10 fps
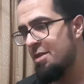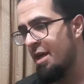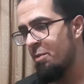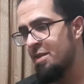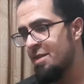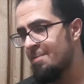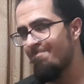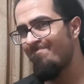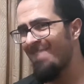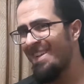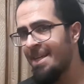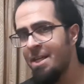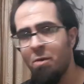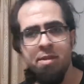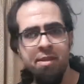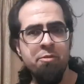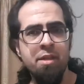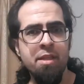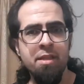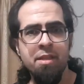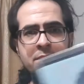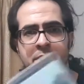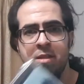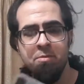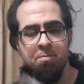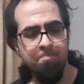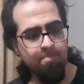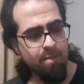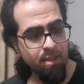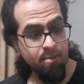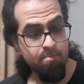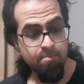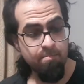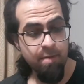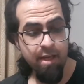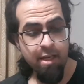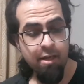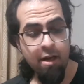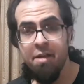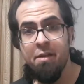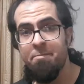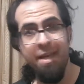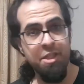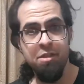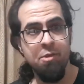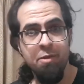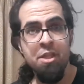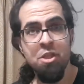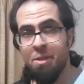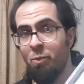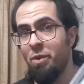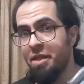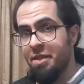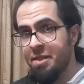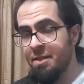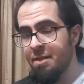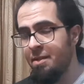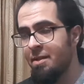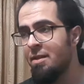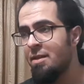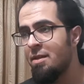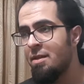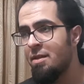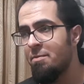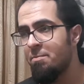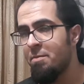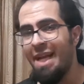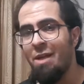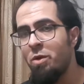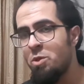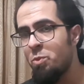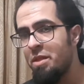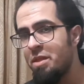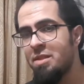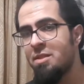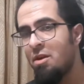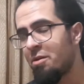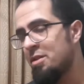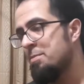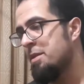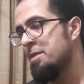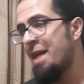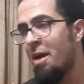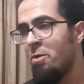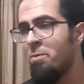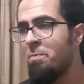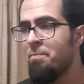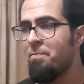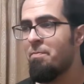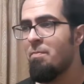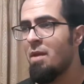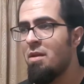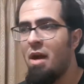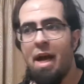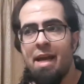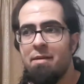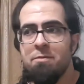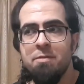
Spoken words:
I wasn't really in any kind of passionate relationship with this language, with these songs. But now I have